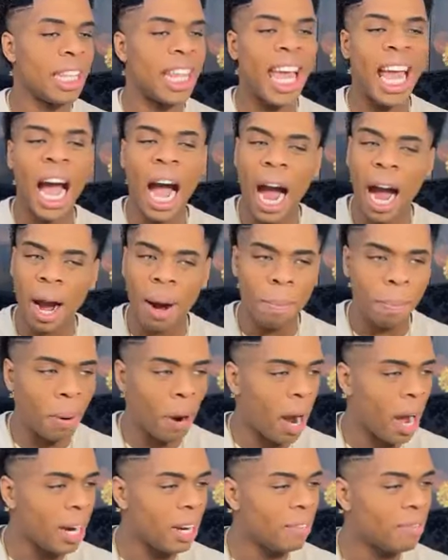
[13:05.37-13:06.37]
They are a
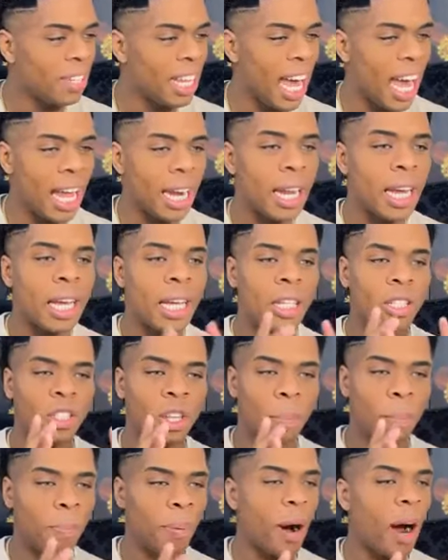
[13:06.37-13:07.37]
part of that
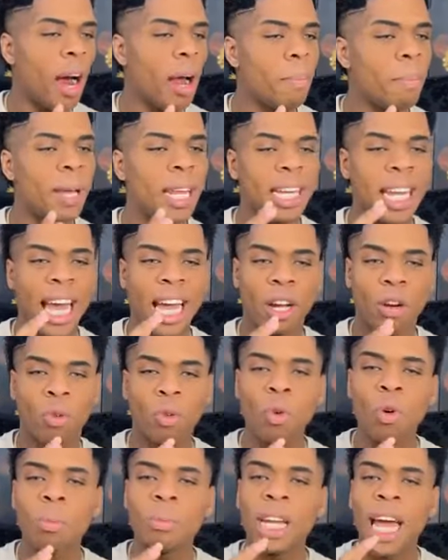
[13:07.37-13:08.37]
department, that
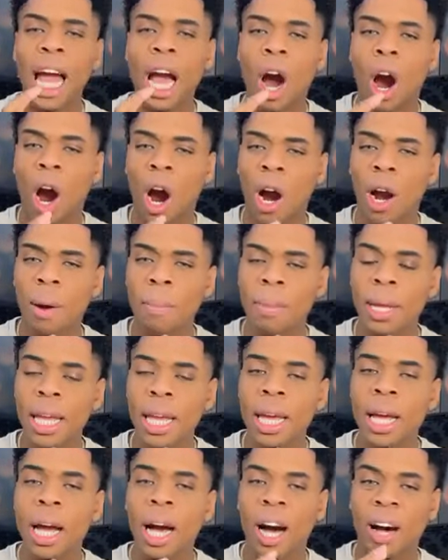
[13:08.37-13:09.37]
group, that
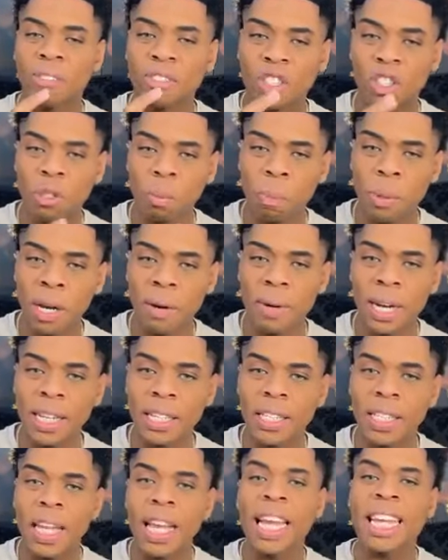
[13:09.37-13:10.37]
army of
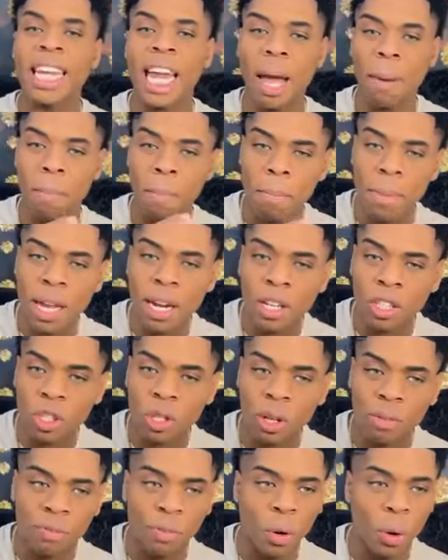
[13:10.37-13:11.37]
spirits that
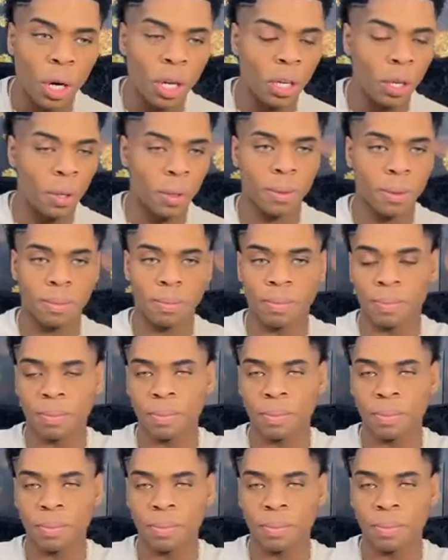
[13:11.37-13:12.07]
minister for you.